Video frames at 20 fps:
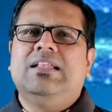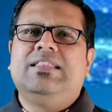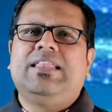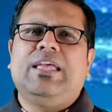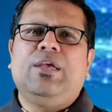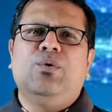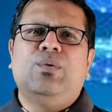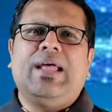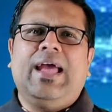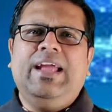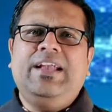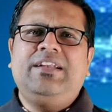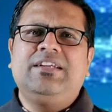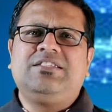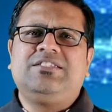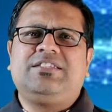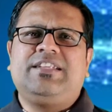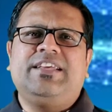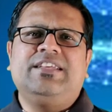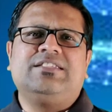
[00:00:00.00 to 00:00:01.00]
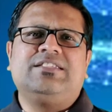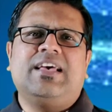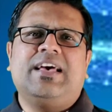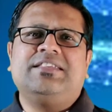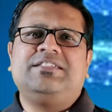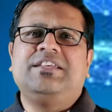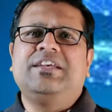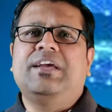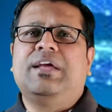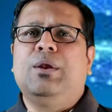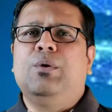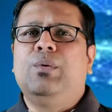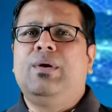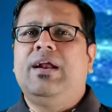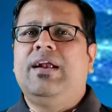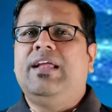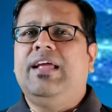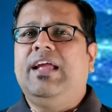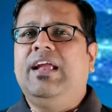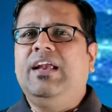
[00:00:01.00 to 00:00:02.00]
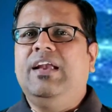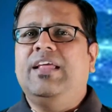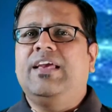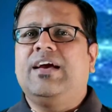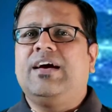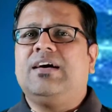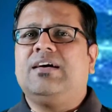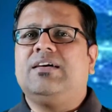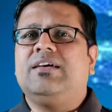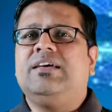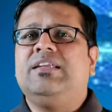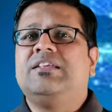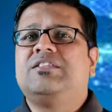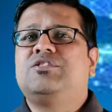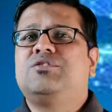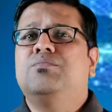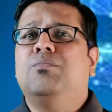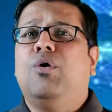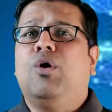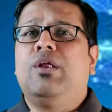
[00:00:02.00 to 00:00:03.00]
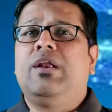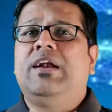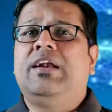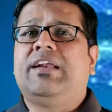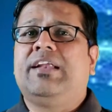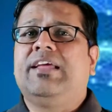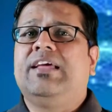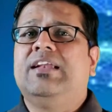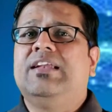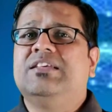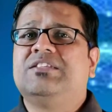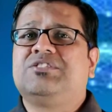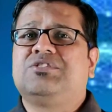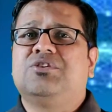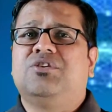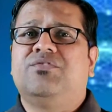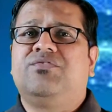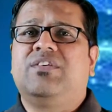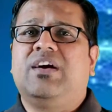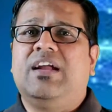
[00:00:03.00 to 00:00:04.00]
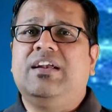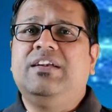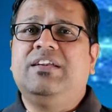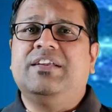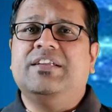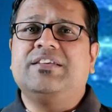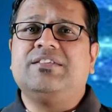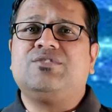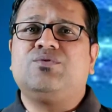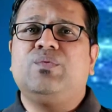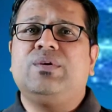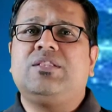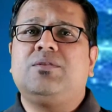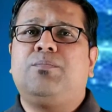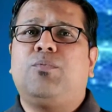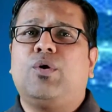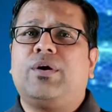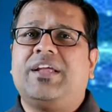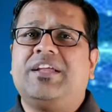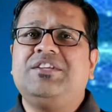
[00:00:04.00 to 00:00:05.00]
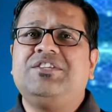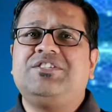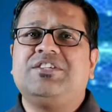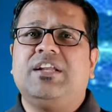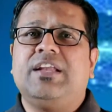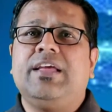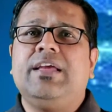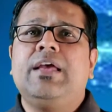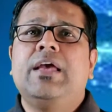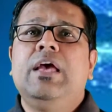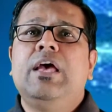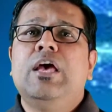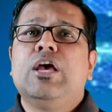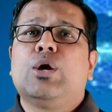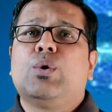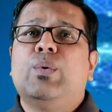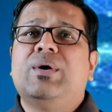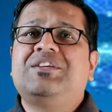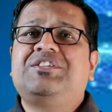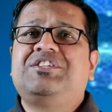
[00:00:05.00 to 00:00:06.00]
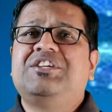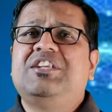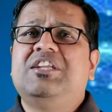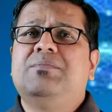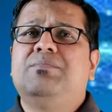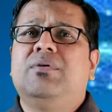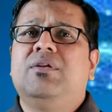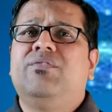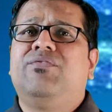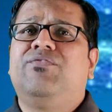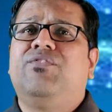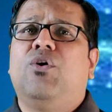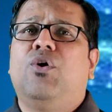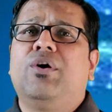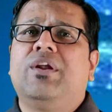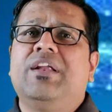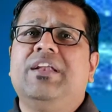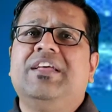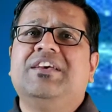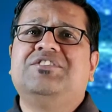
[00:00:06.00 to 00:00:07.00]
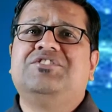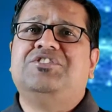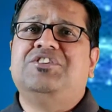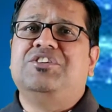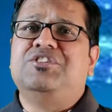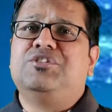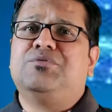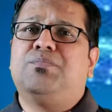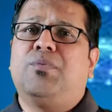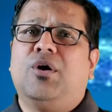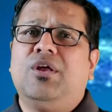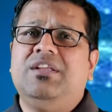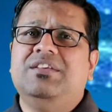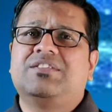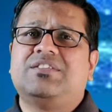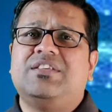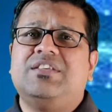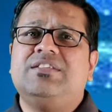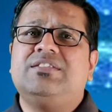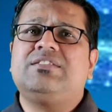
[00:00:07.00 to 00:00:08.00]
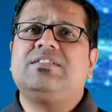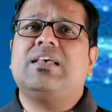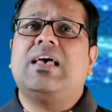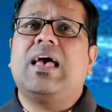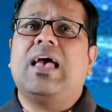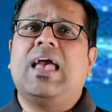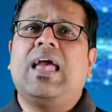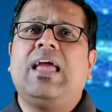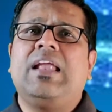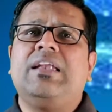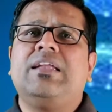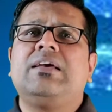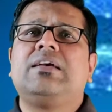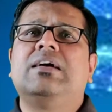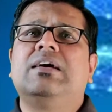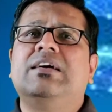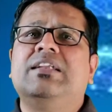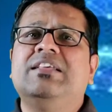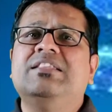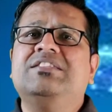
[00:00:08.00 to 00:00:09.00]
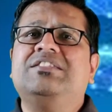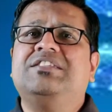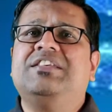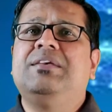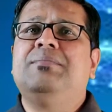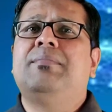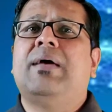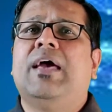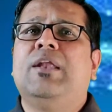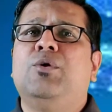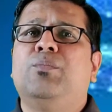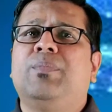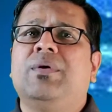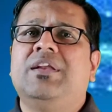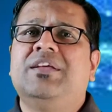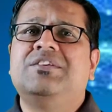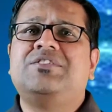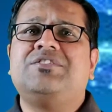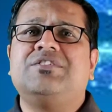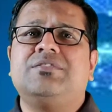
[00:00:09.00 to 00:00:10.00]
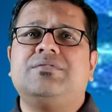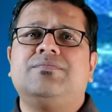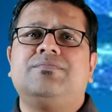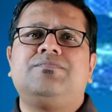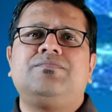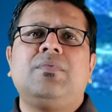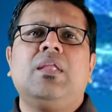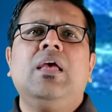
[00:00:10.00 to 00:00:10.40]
The United States has included India in its monitoring list of countries with potentially questionable foreign exchange policies and currency manipulation.